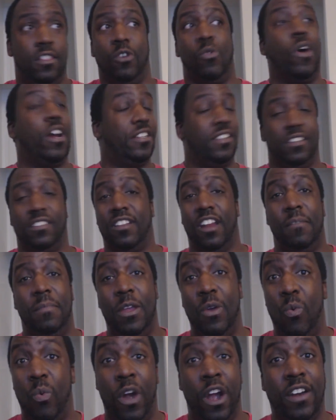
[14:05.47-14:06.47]
The question is going
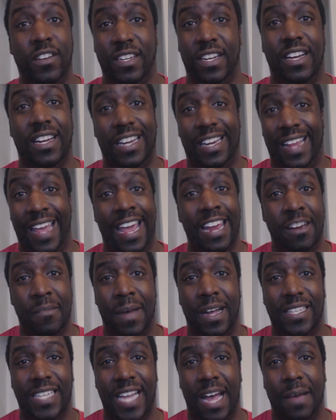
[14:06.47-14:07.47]
to be, where is it going to land
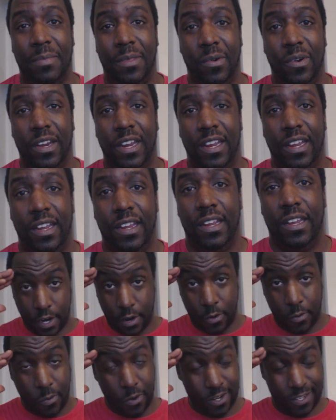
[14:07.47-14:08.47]
in my top three?
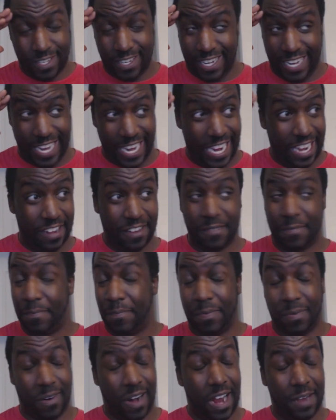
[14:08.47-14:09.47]
So once again,
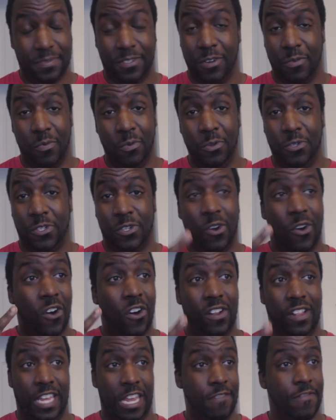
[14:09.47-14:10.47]
props to
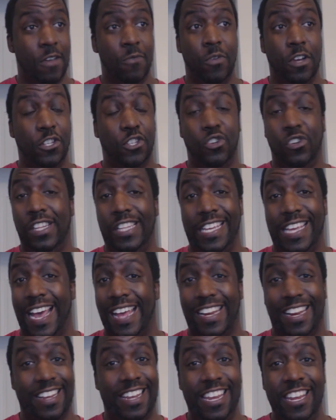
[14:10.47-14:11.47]
Rustal. Even with
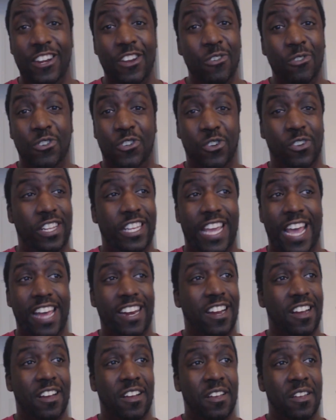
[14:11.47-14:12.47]
Julieta, he knew
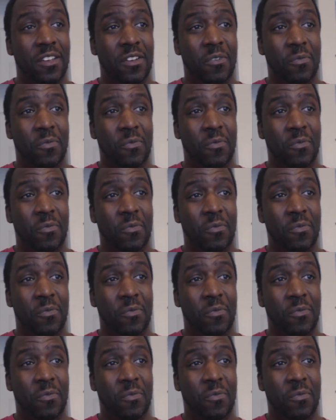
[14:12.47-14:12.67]
Julieta